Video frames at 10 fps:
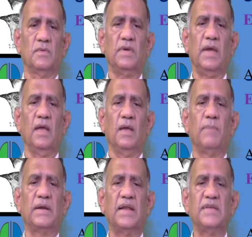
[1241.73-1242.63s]
Okay,
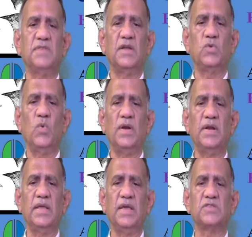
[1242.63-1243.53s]
but less than
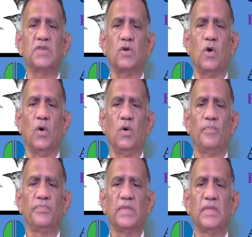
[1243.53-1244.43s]
200 years ago,